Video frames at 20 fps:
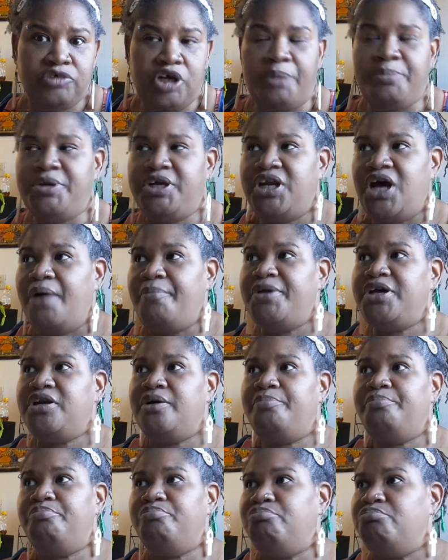I mean, I'm in
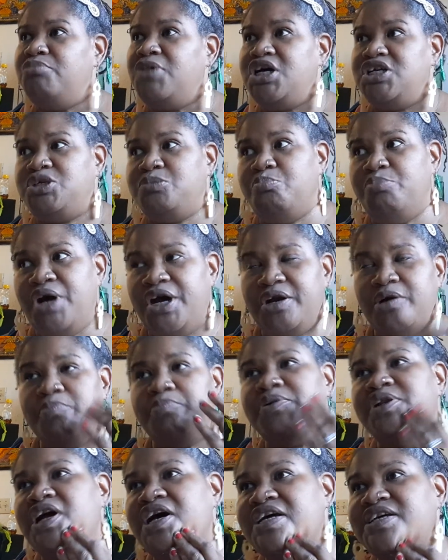a much better
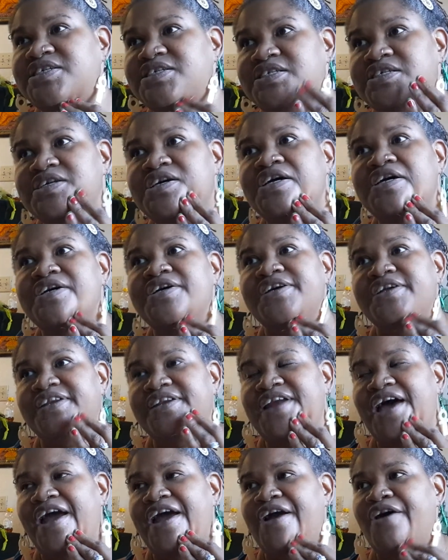place
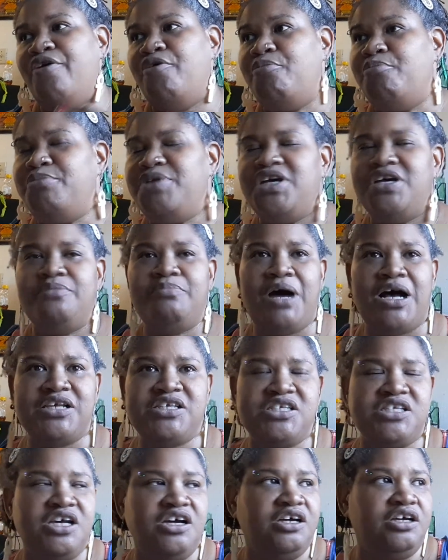now me and my
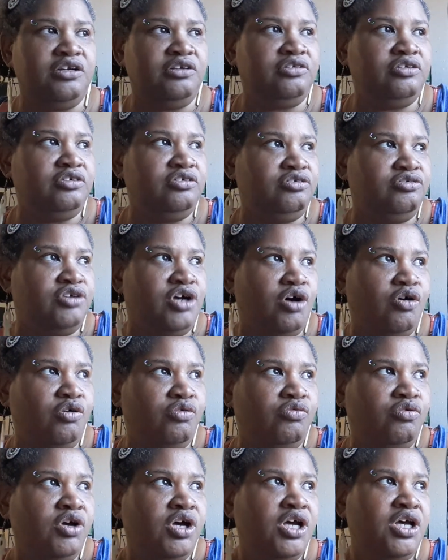son, you
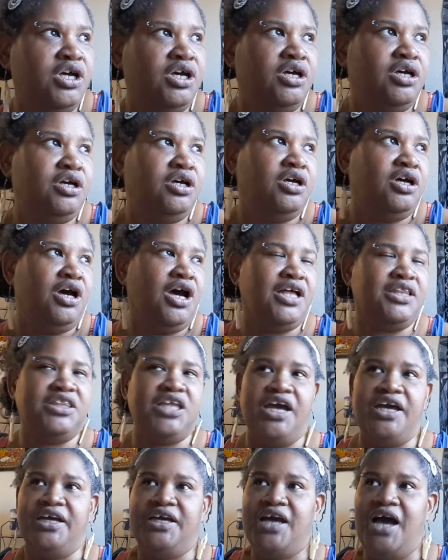know, I
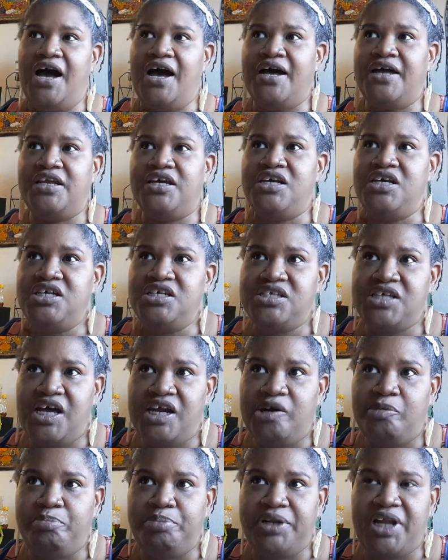thank God he's
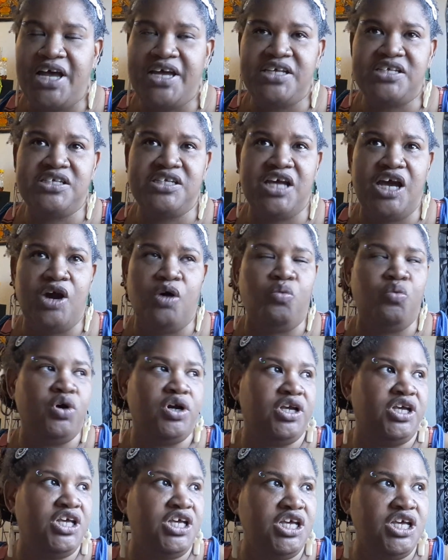at a place now
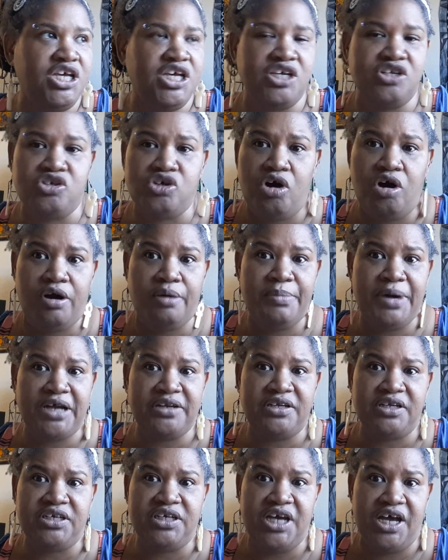where he can talk
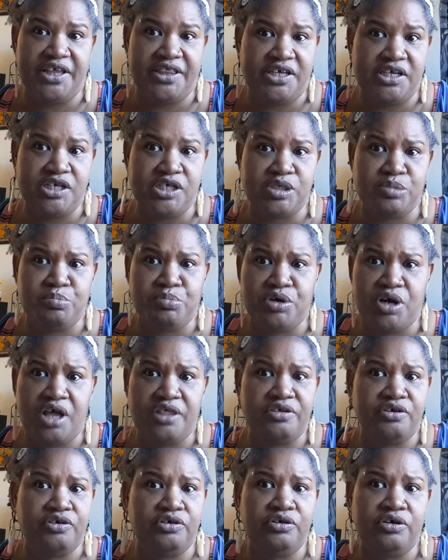about the death of his
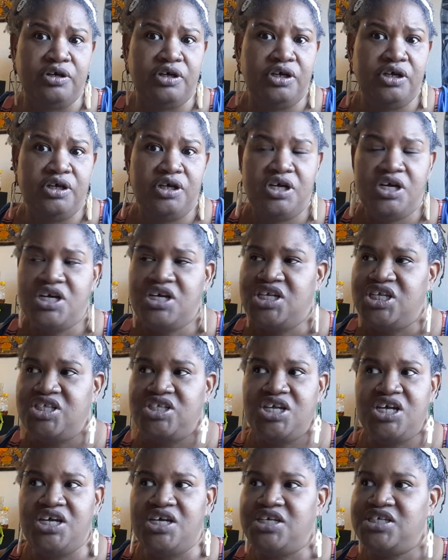brother.
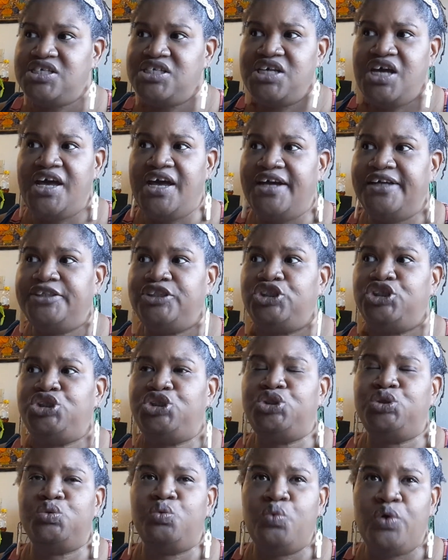It's
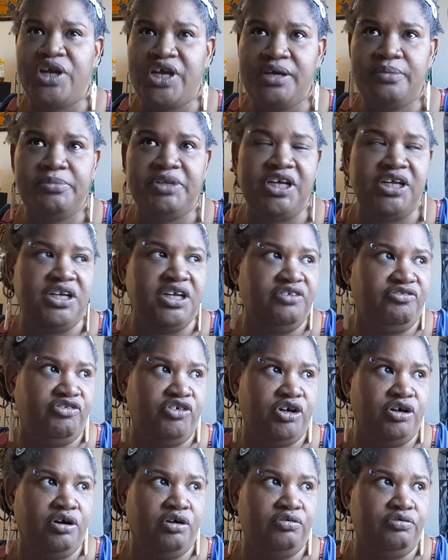extremely
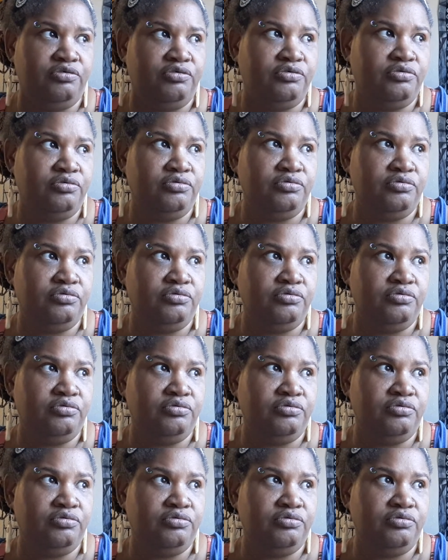difficult.